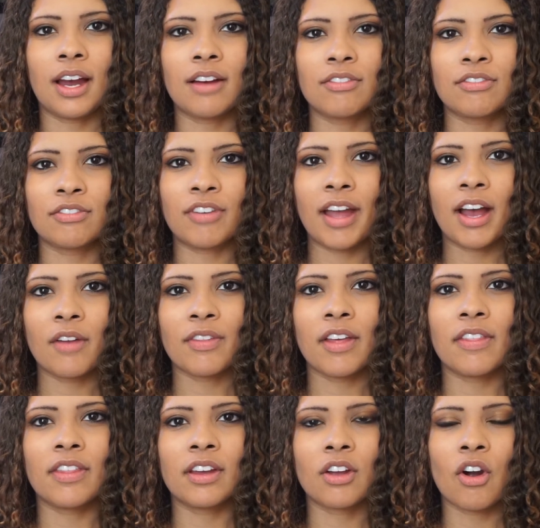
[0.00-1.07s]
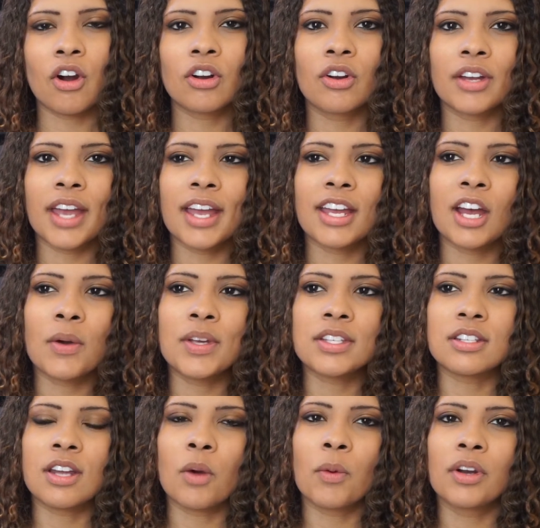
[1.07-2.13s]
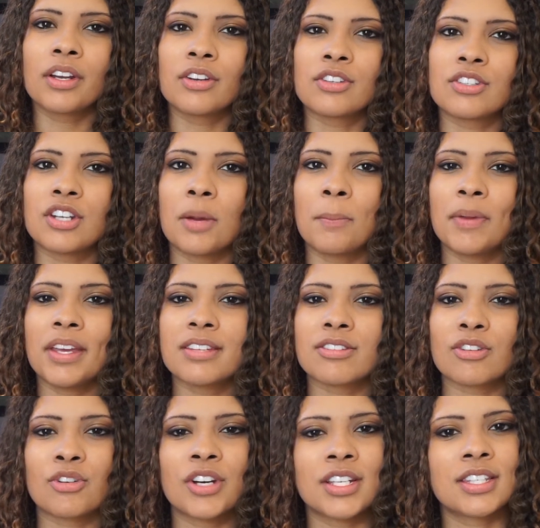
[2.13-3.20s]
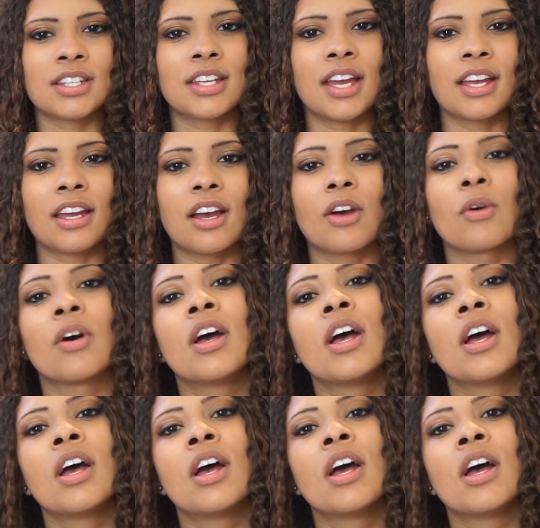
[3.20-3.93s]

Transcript: I've found that the Gargoyle Gecko is nowhere near as jumpy as the Crested Gecko.